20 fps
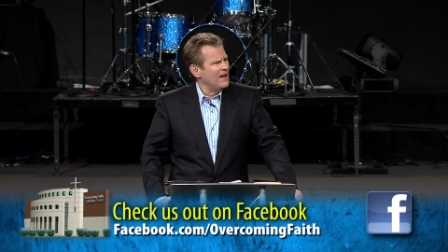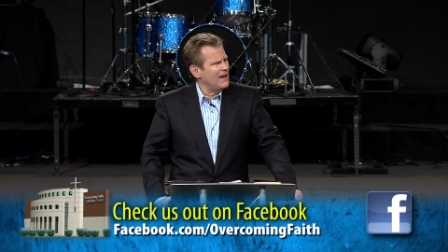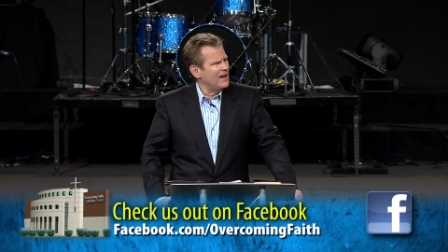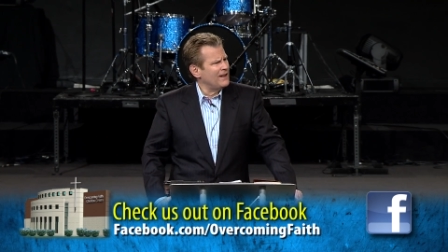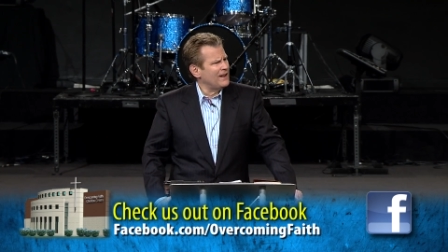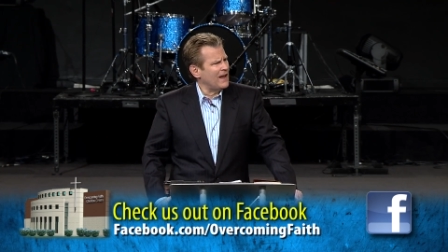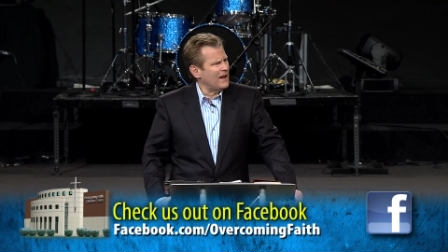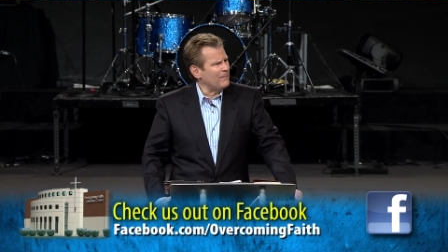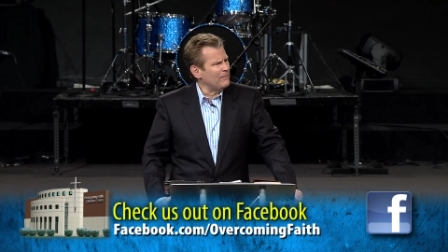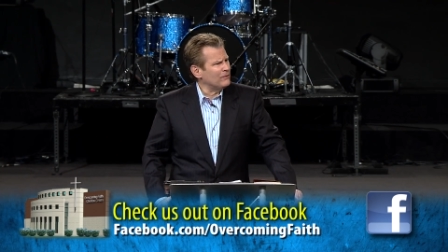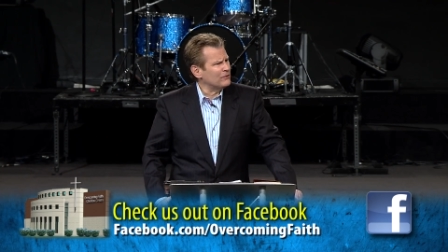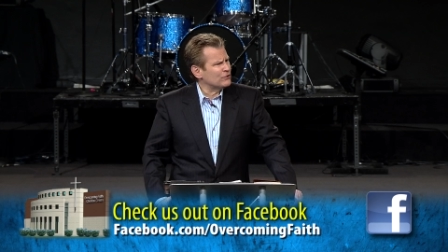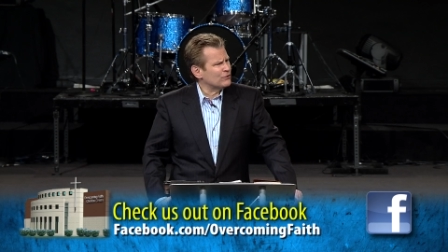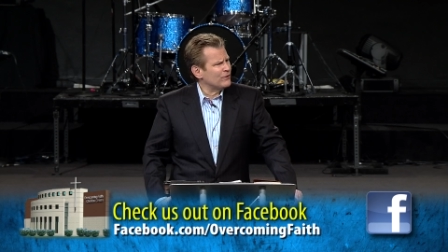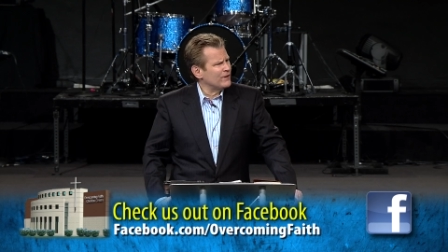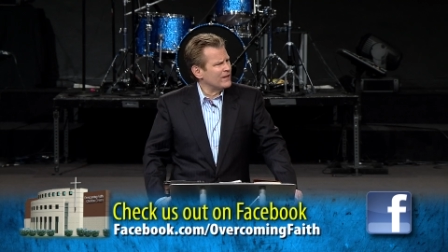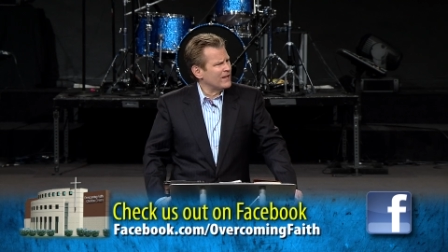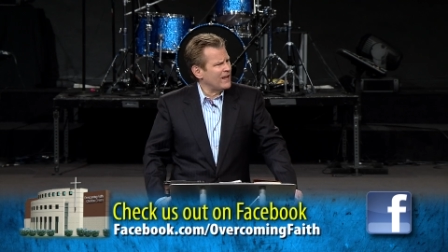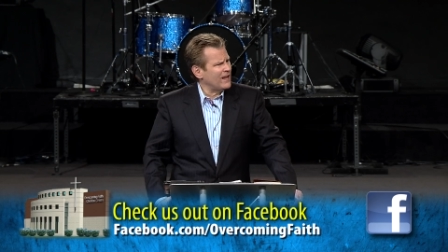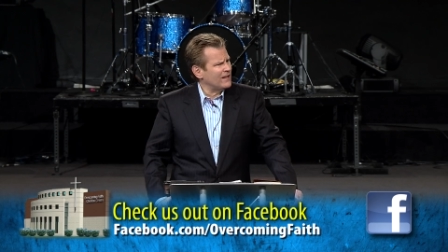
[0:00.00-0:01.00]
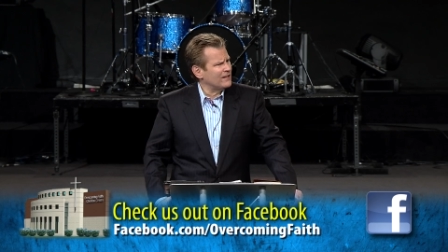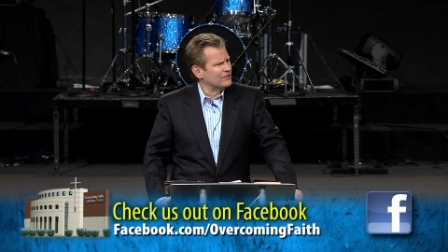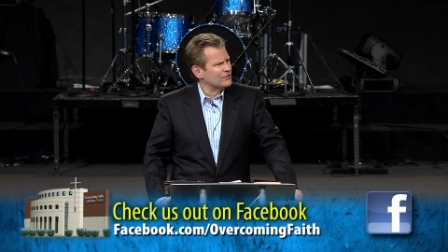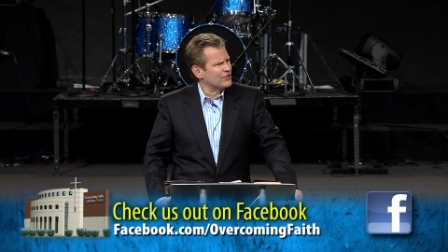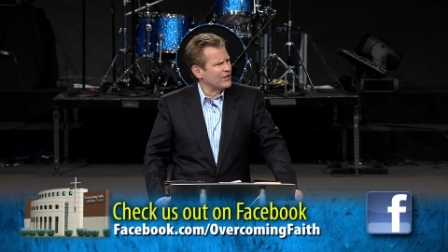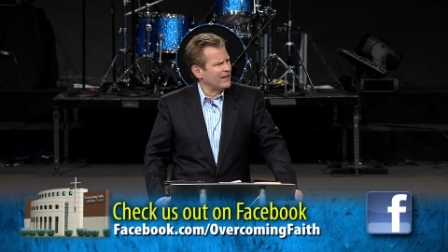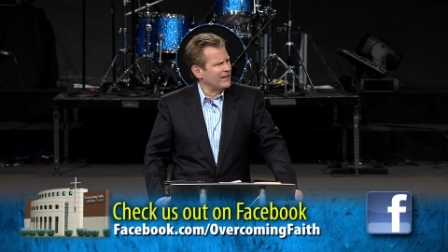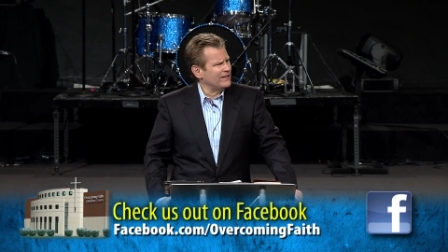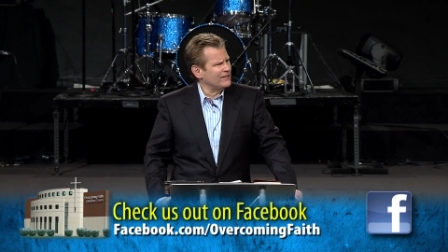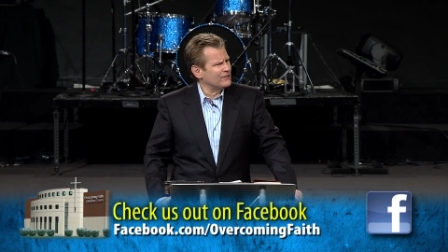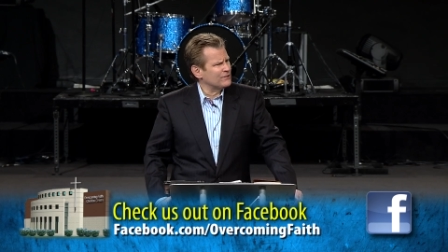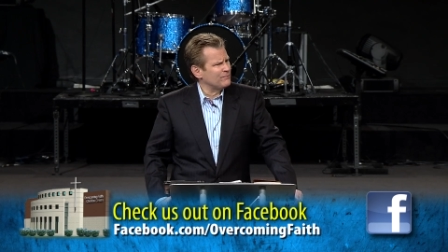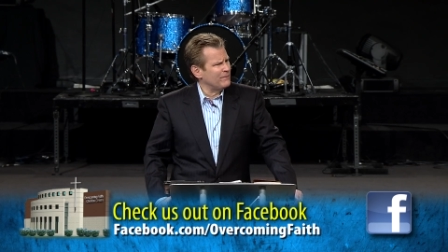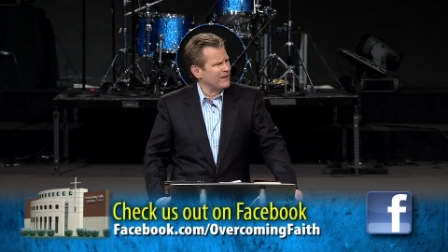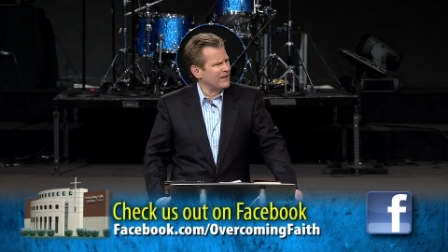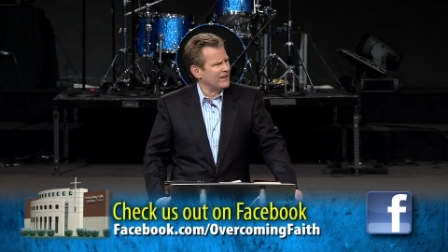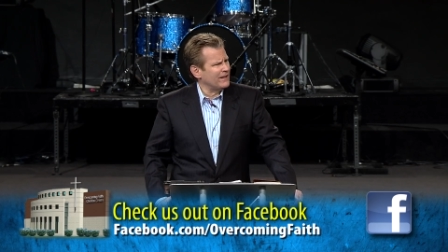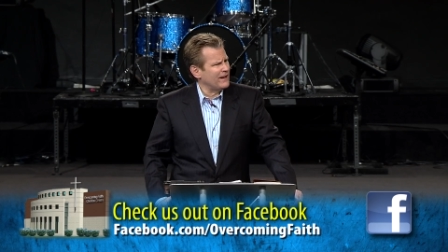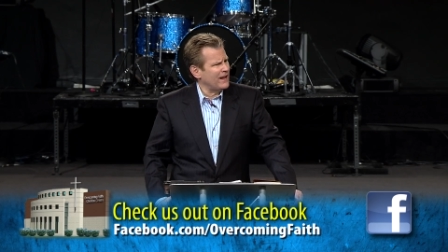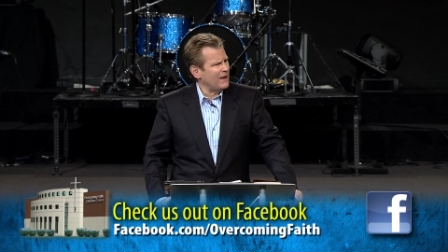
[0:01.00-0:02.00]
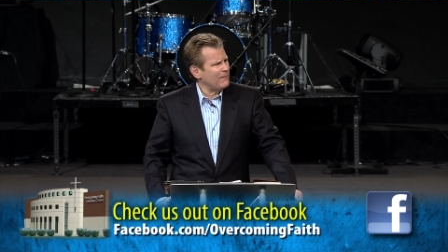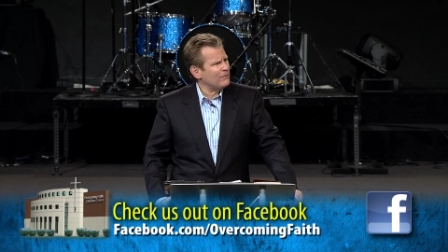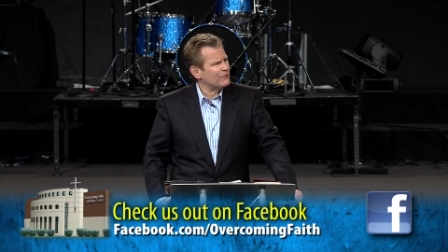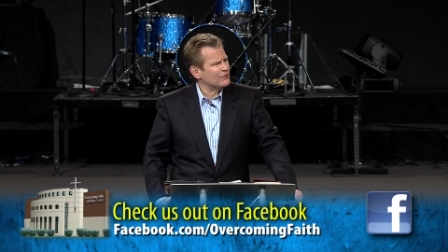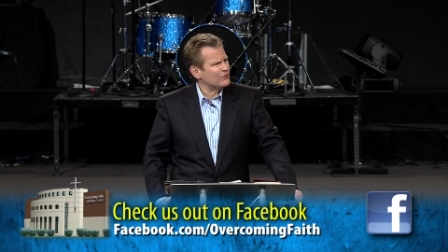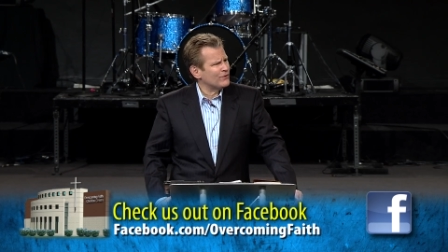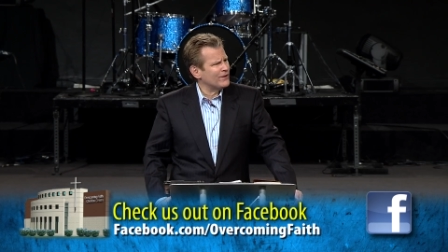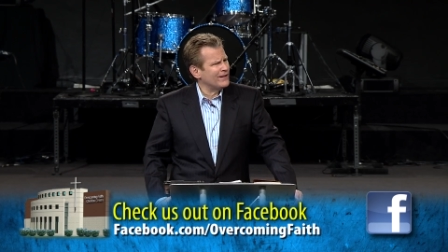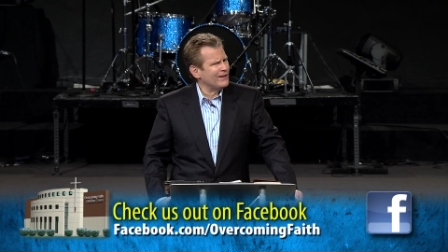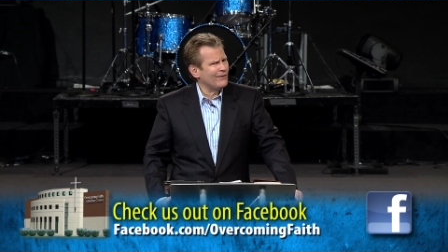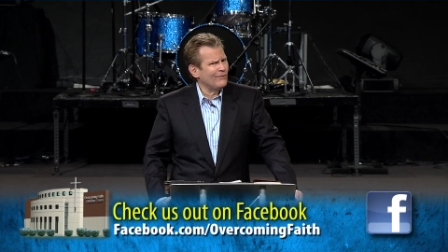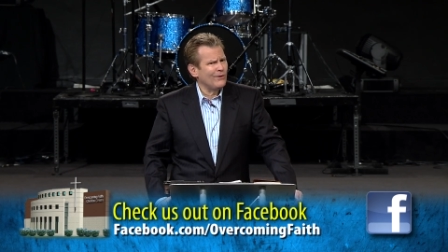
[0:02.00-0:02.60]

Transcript: An apple tree can't change being an apple tree.